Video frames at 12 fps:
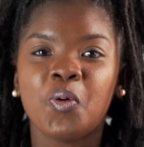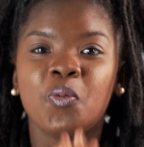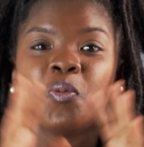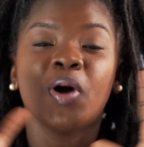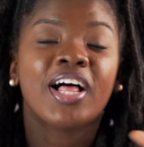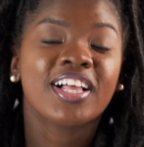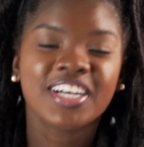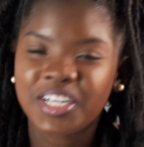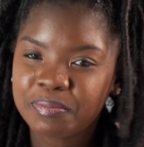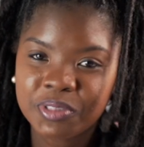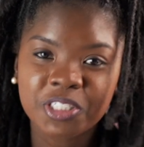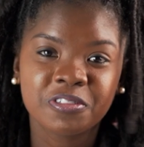
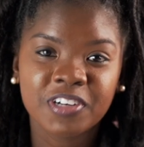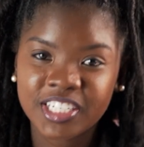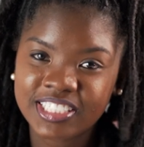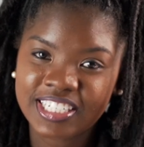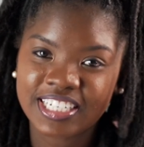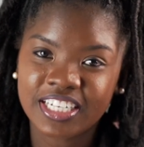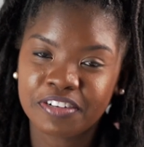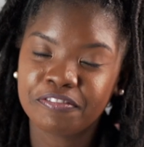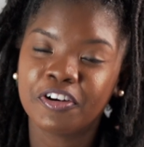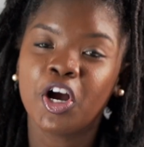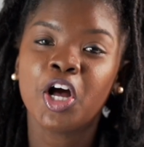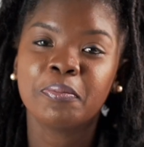Welcome to Rushelin.
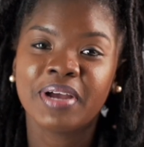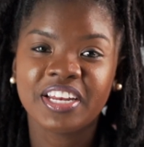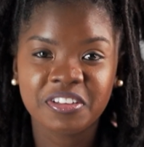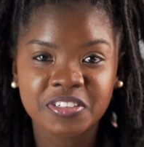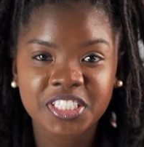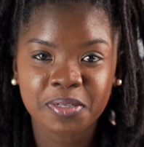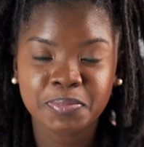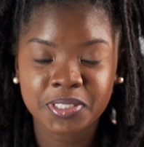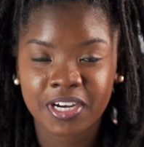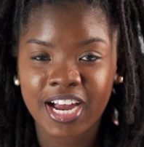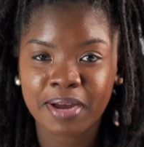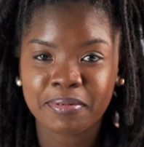For all my new
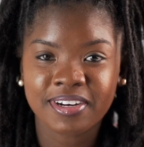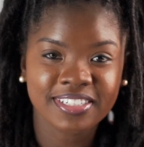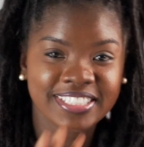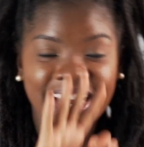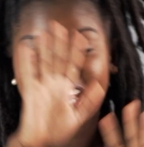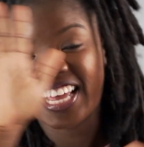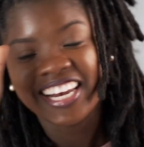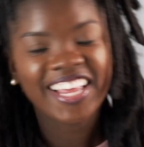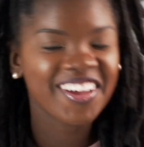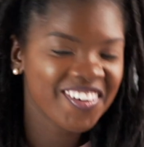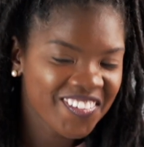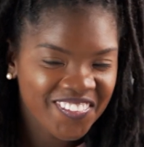subscribers,
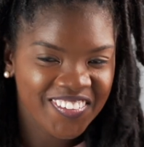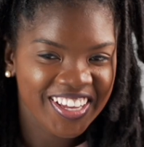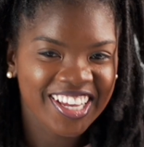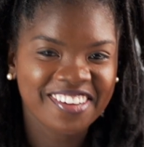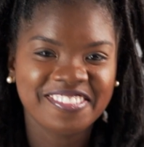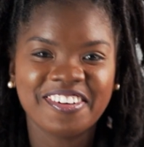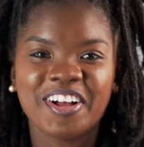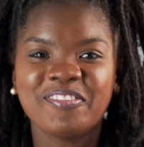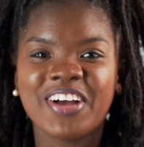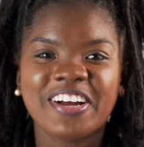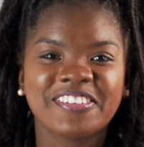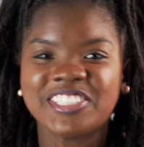hello. For all
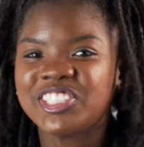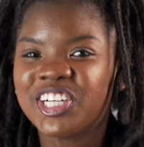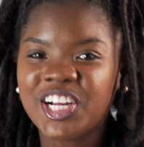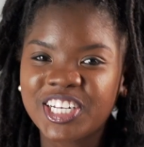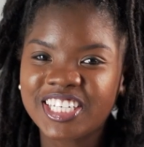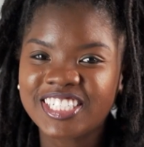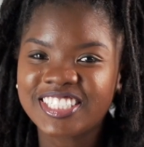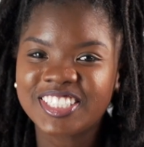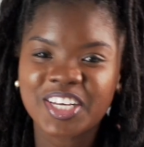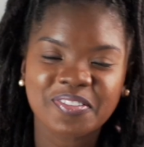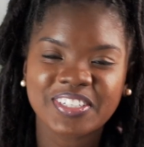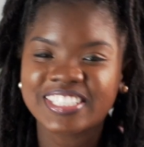my returning
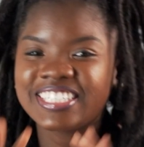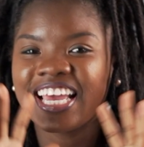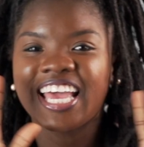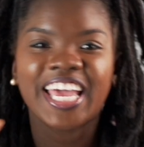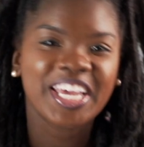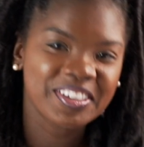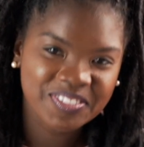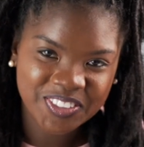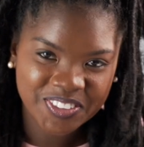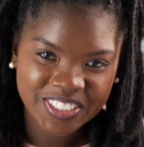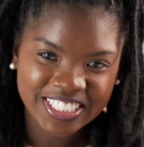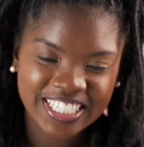subbies, hey
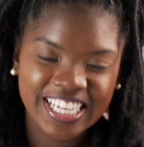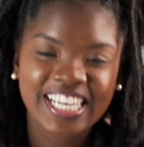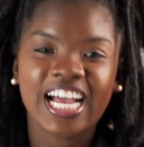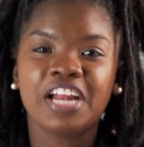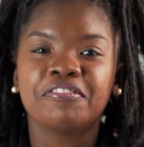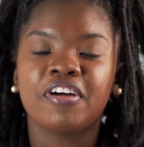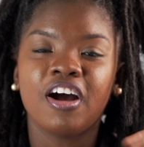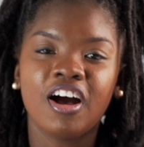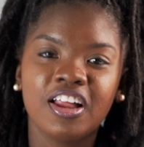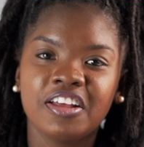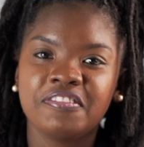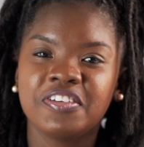boos. And for
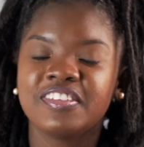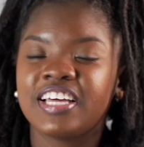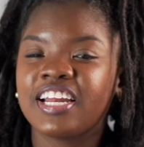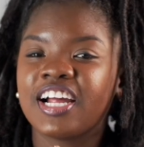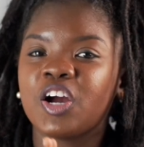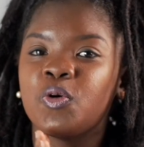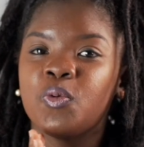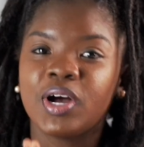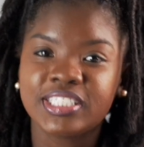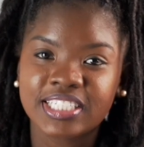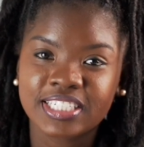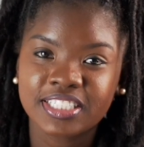all of you that are
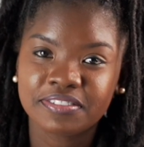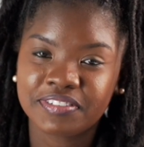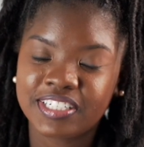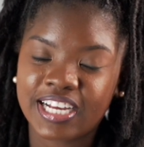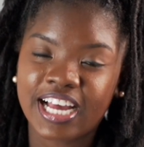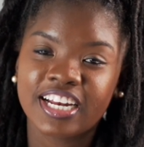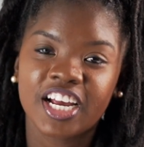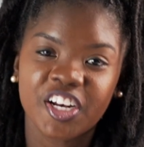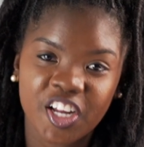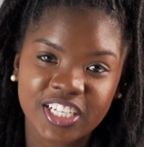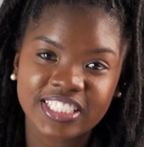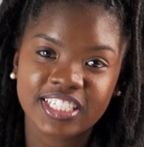watching this video and are
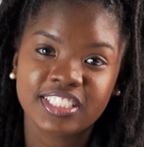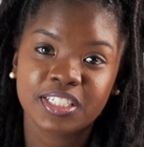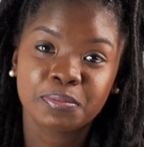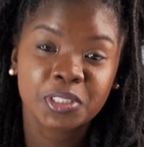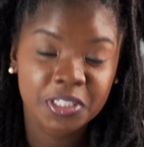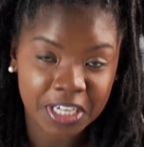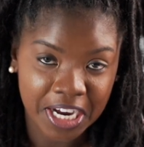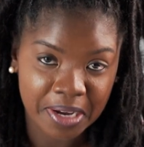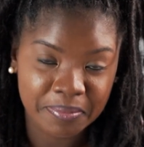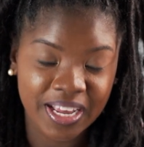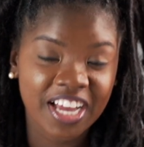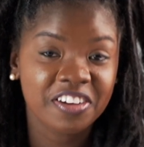not yet
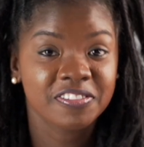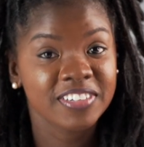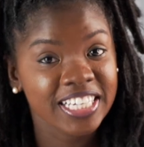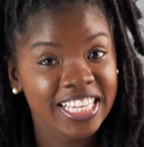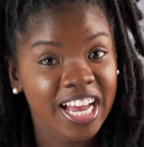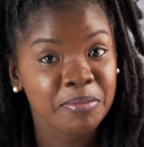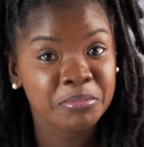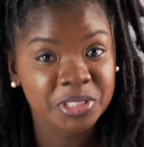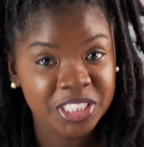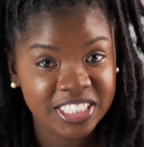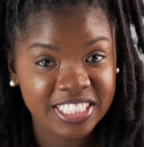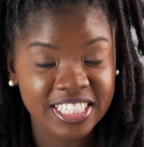subscribed, I'd really
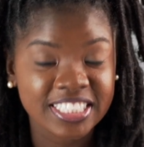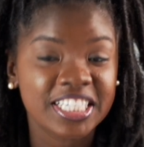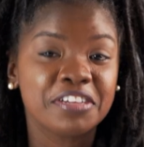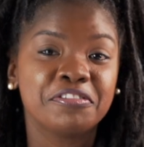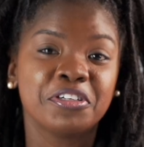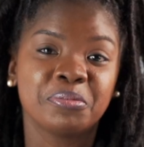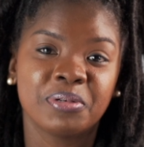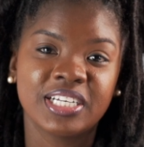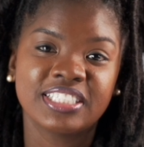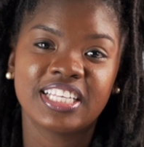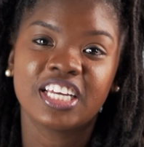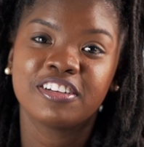appreciate if you
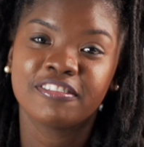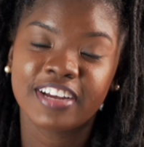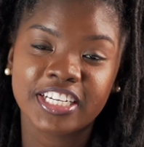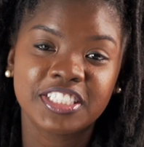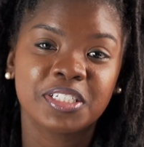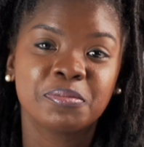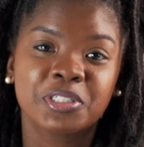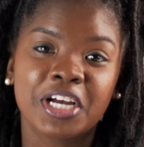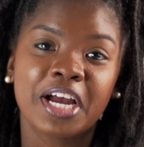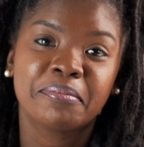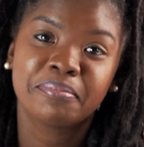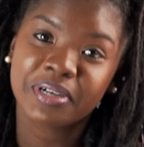press that red
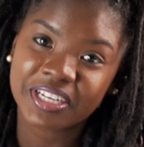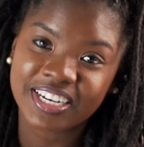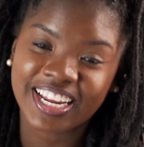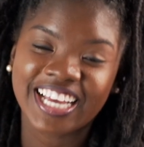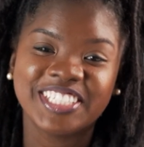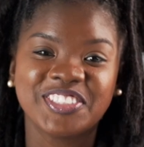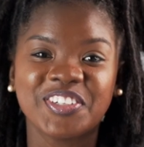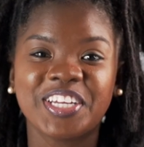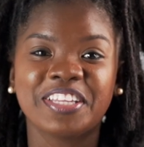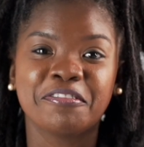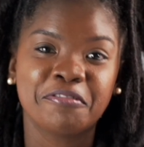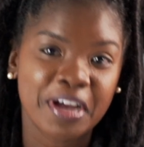subscribe button and join
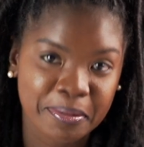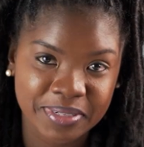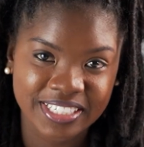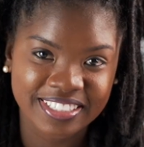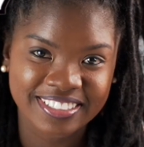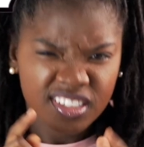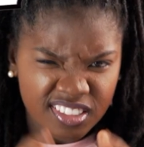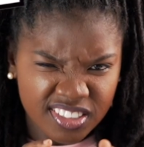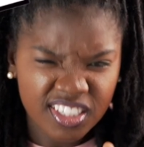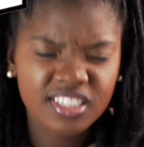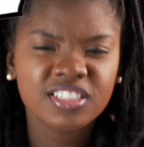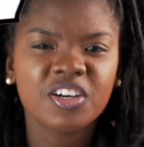the family.
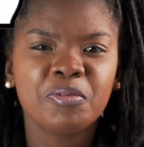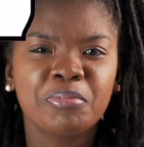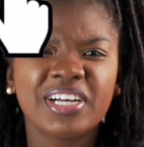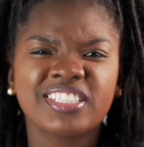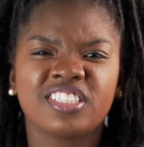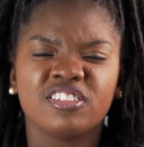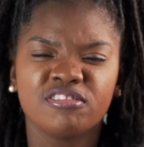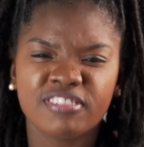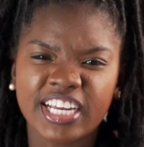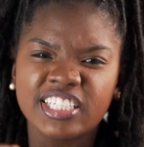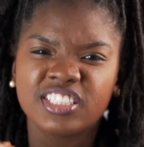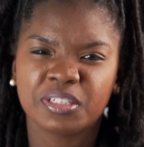Just go press the
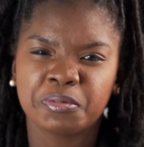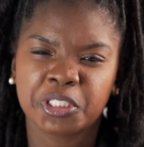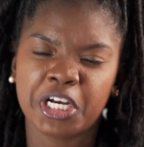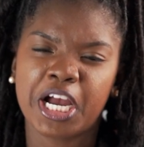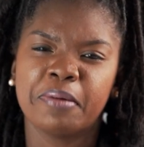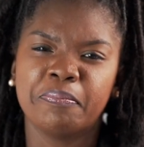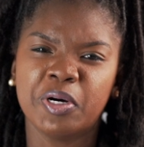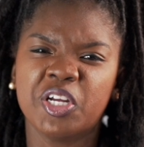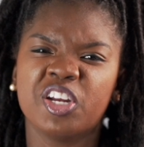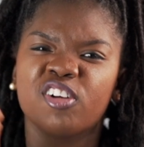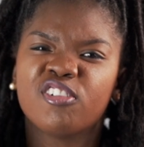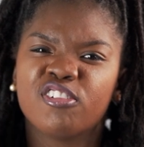red subscribe
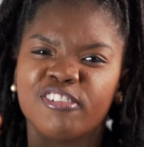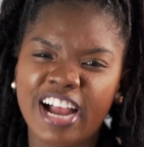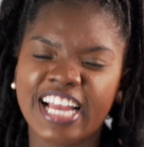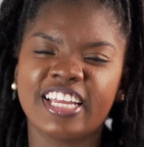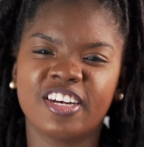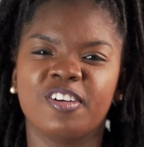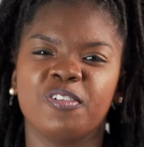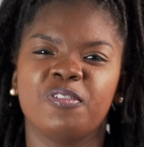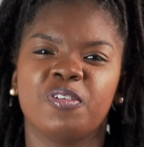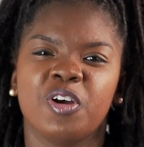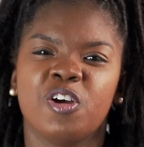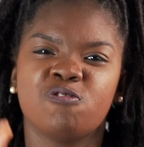button right now.
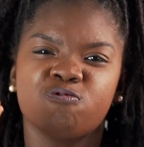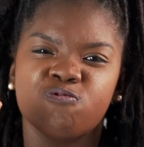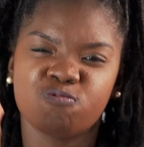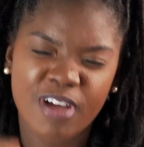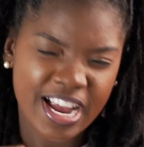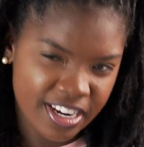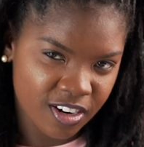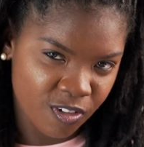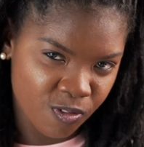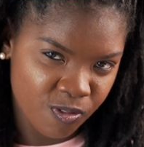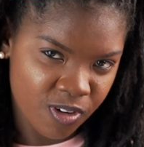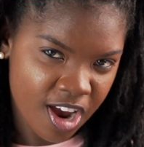Right
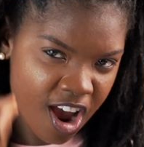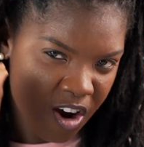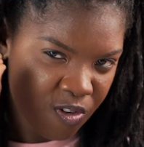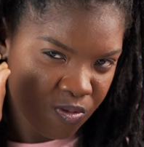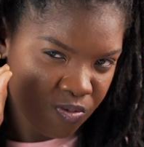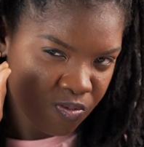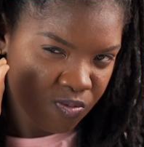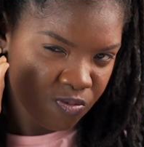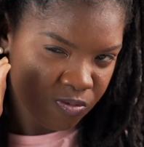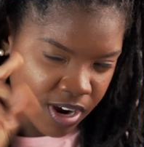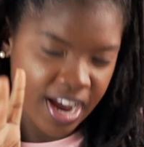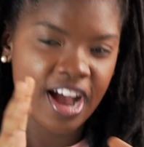now.
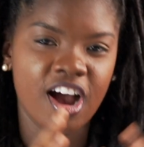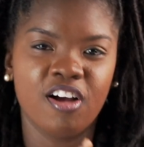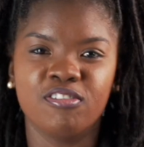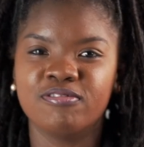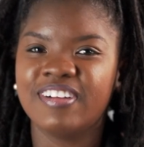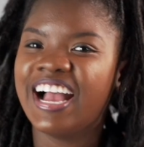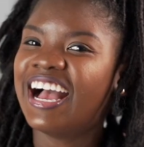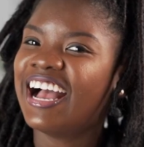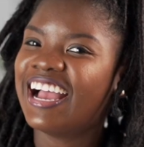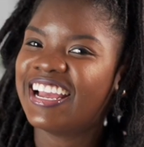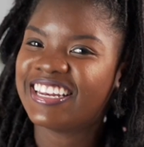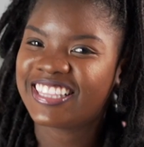
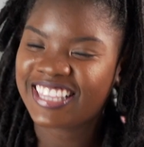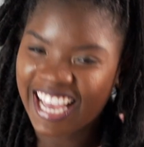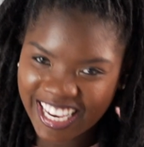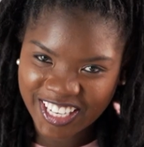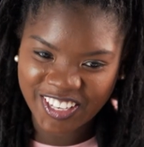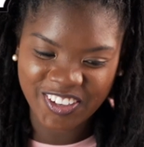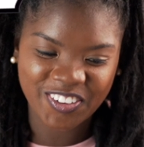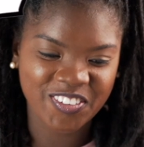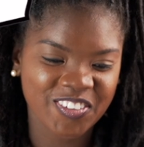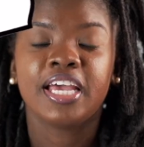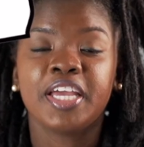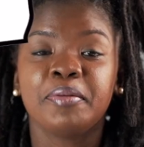Alright, thank
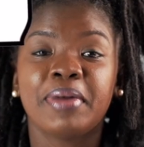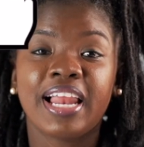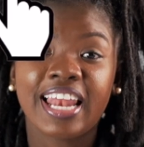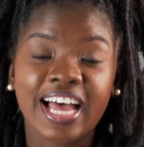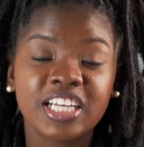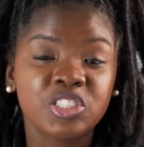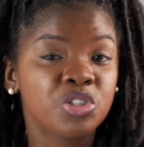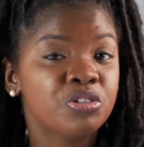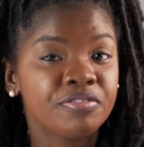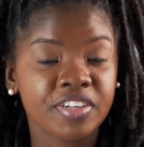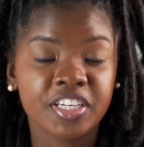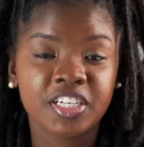you. In my last two
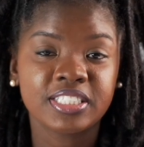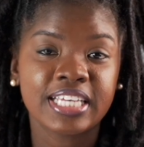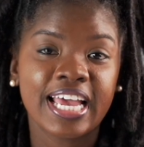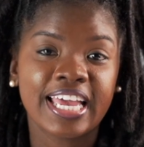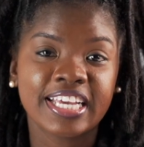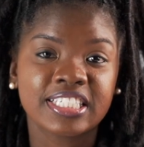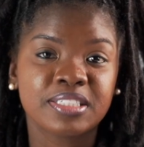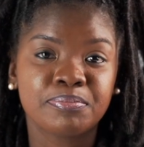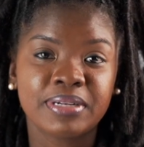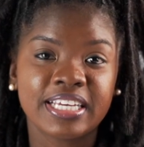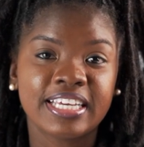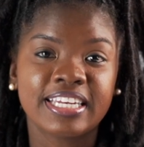videos, I
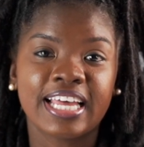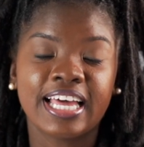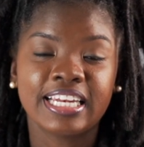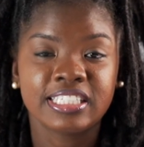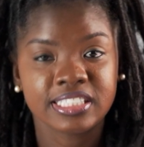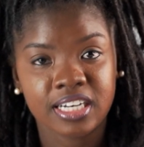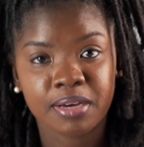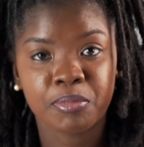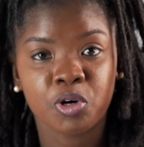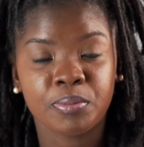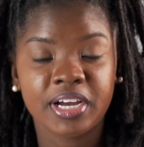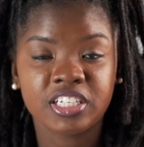explained a little
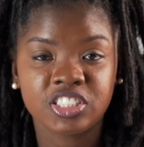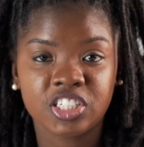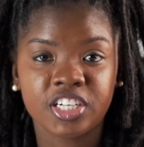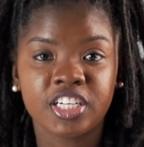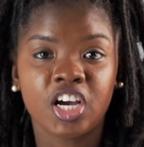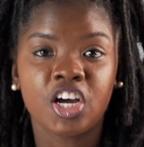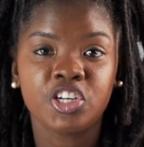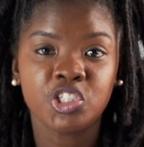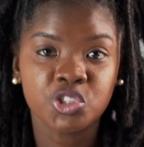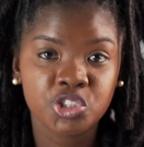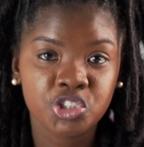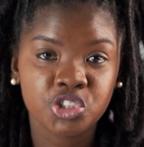about my journey on
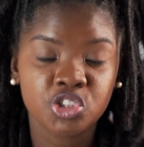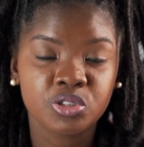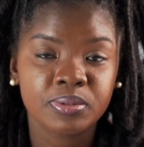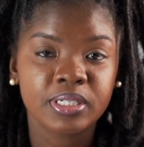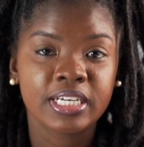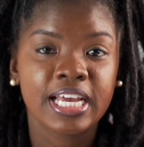YouTube.